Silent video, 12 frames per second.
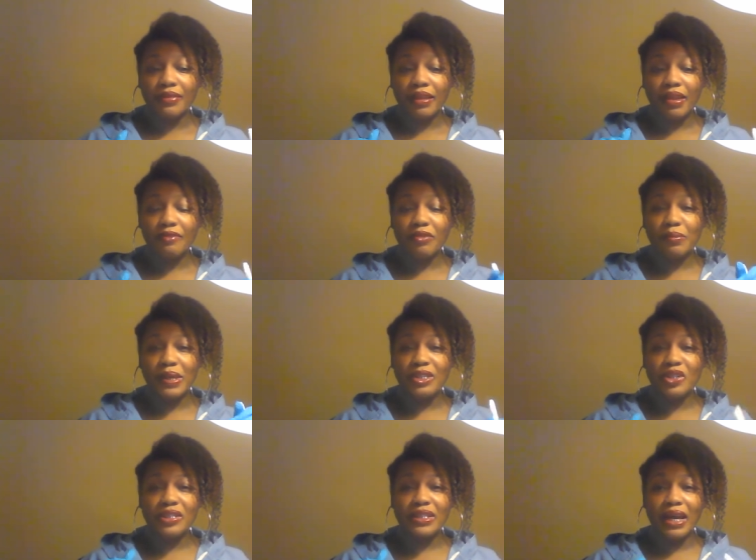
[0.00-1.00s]

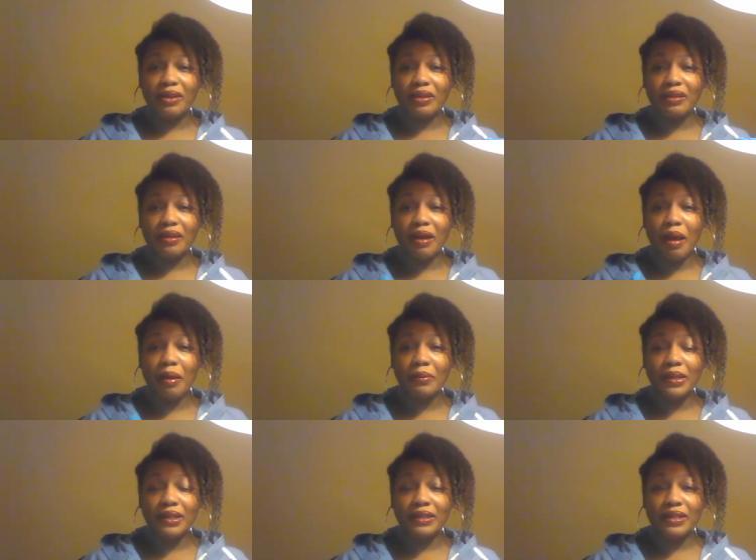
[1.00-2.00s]
information down in the
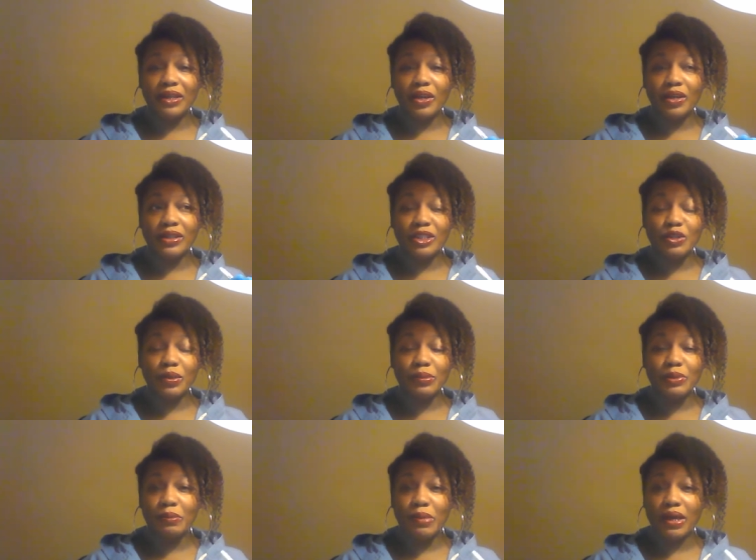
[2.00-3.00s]
comment or
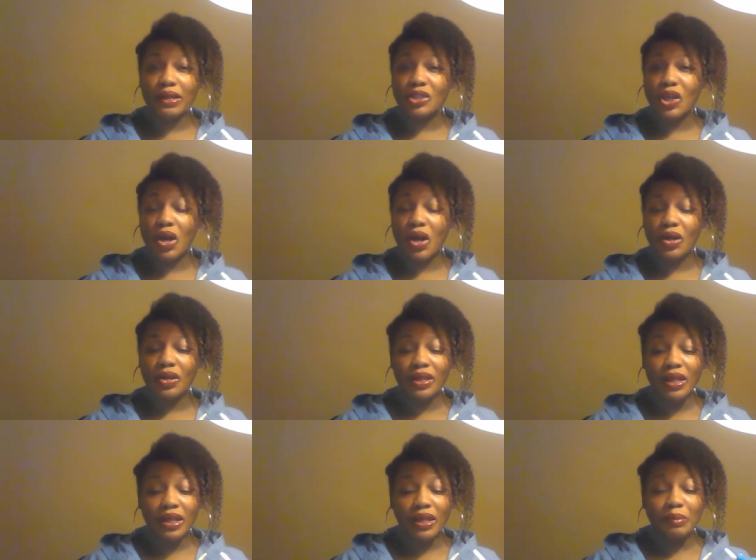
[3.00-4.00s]
description box, y'all.
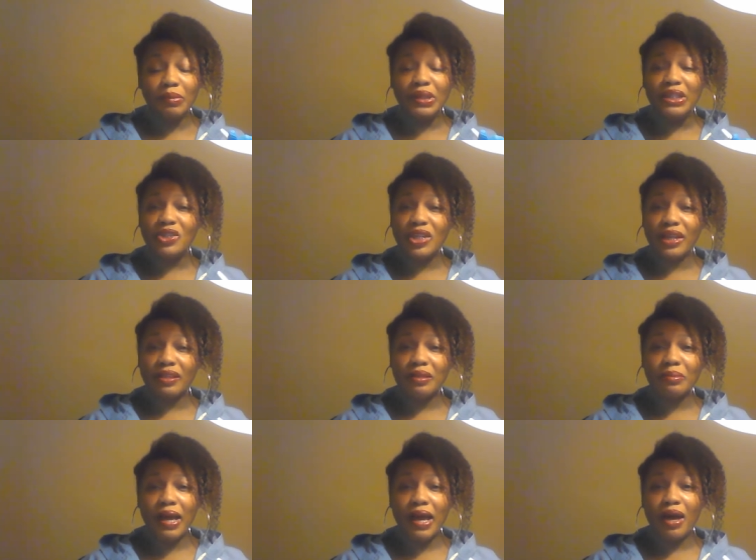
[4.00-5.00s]
Please check
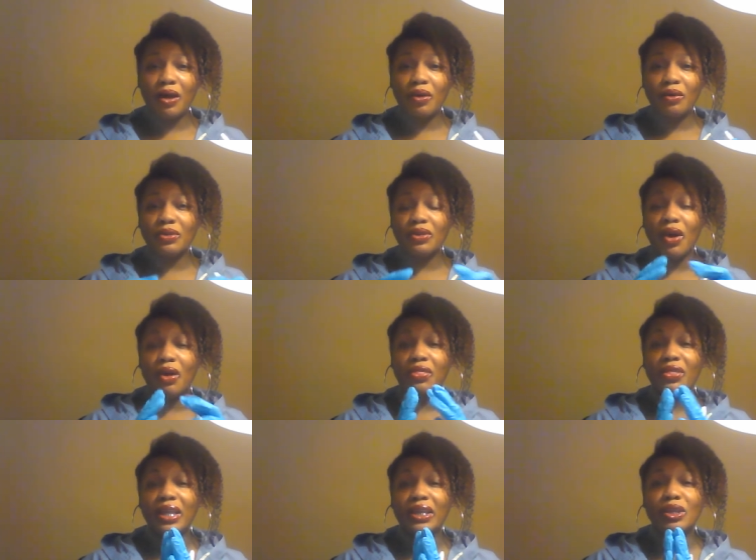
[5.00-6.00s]
them out. Y'all
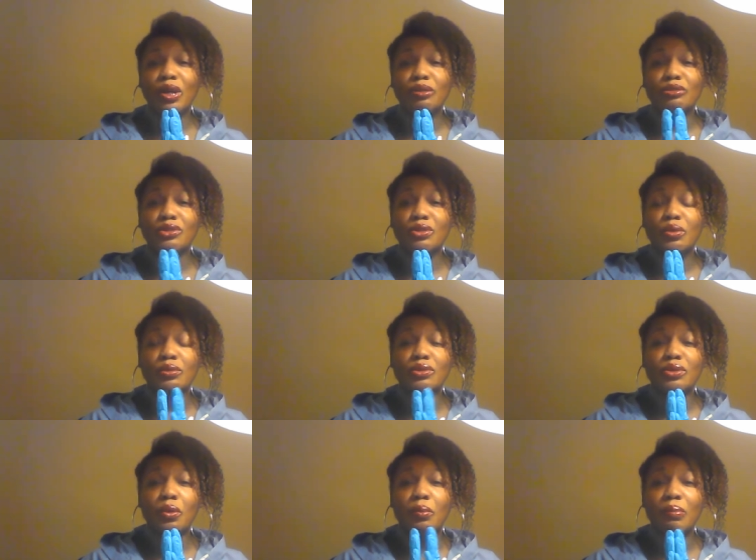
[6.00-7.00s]
thank y'all so,
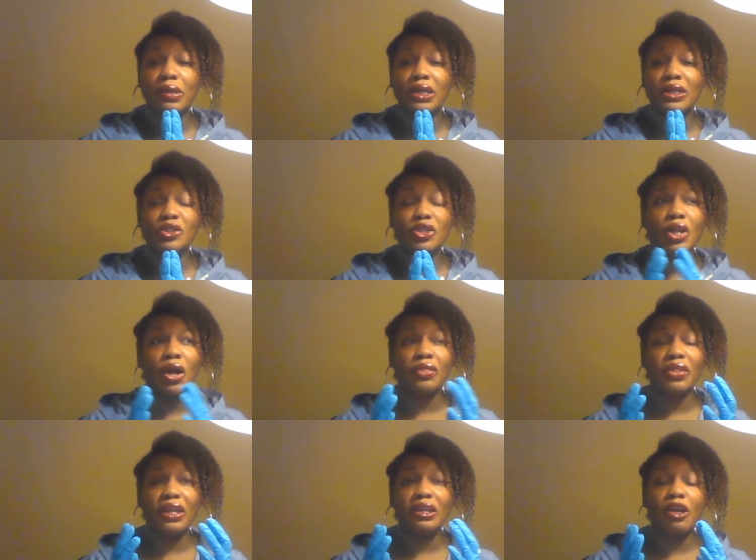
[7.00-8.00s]
so much. Y'all
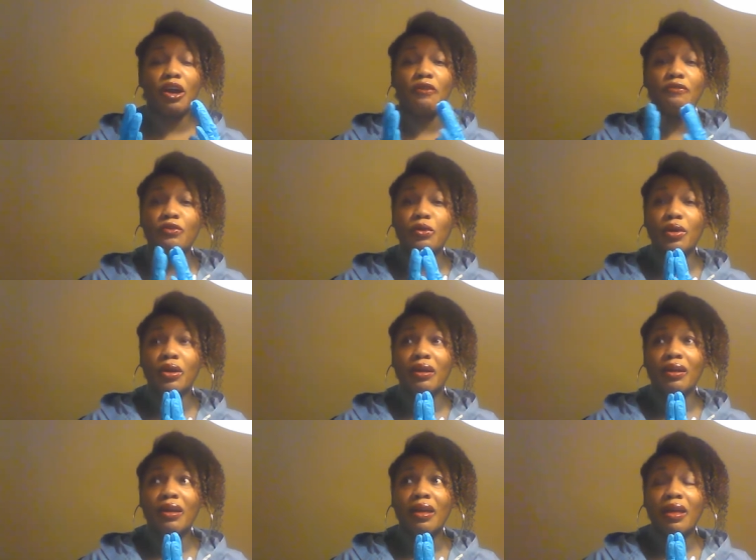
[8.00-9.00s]
thank y'all for
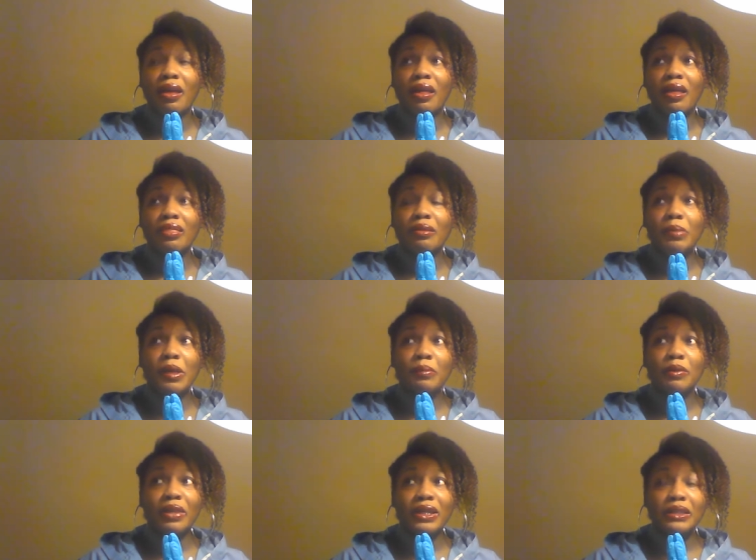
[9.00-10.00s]
the
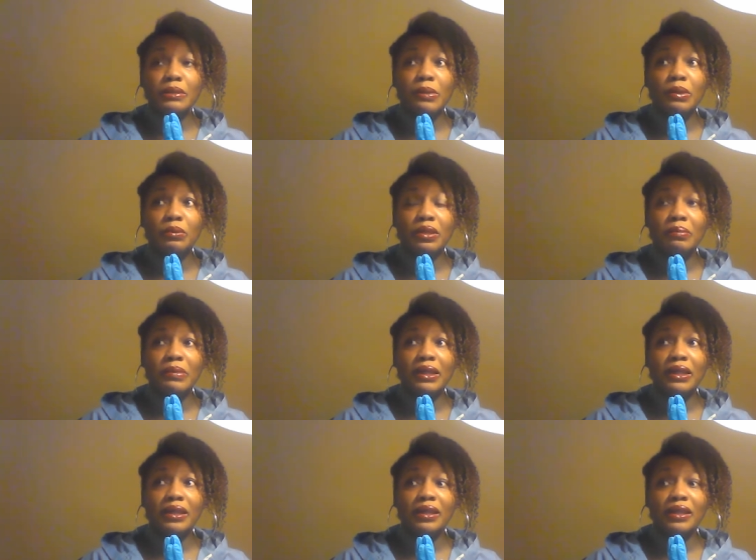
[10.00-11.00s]
people that's been with
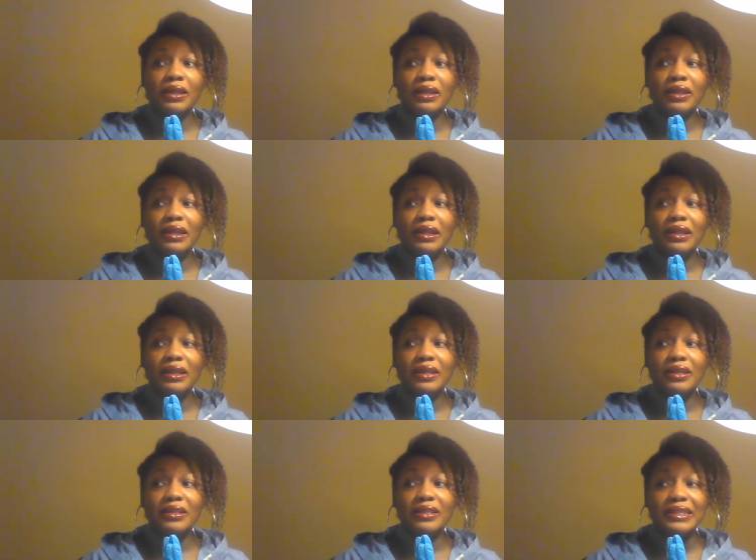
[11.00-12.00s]
me
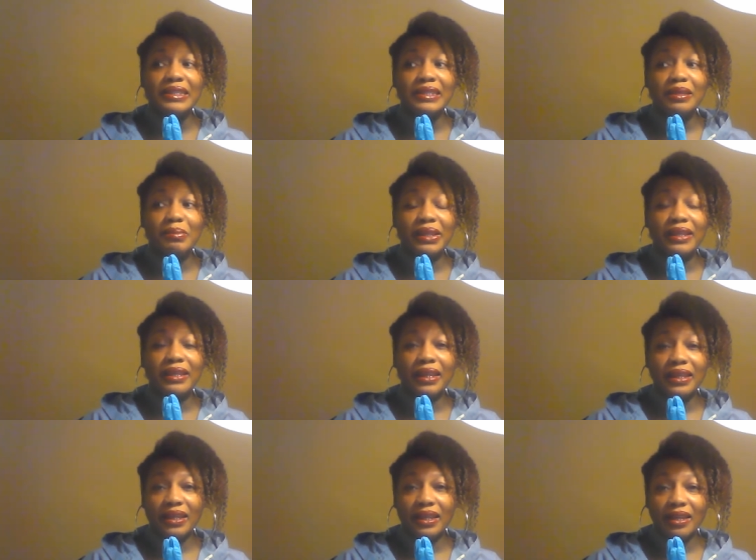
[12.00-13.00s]
since the
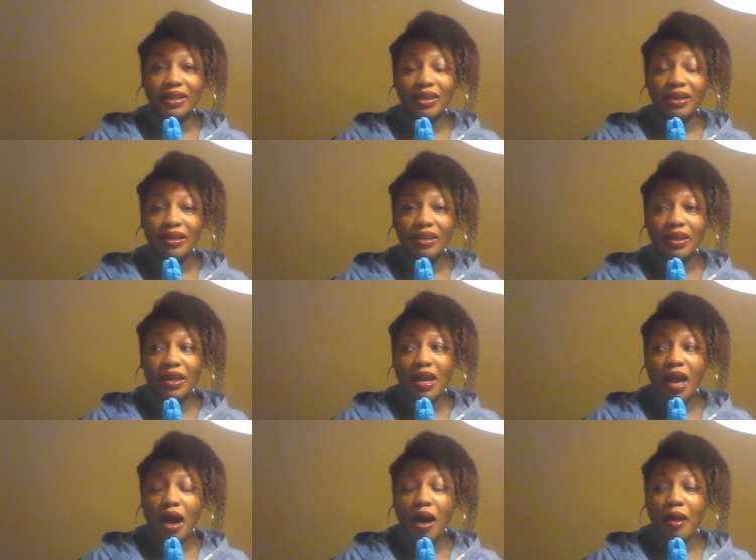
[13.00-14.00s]
beginning.
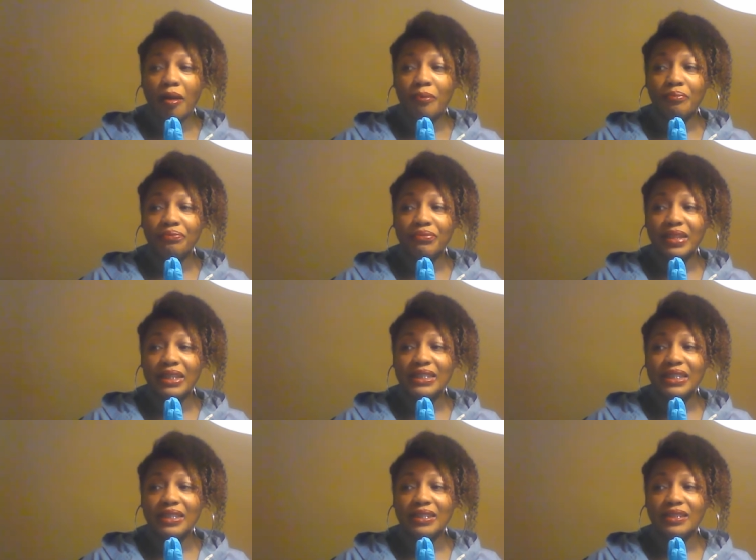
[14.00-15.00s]
Um, this
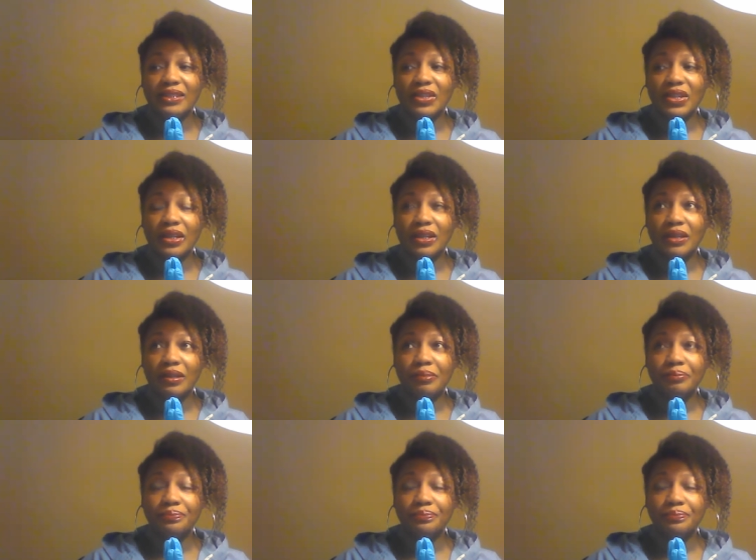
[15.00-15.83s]
is the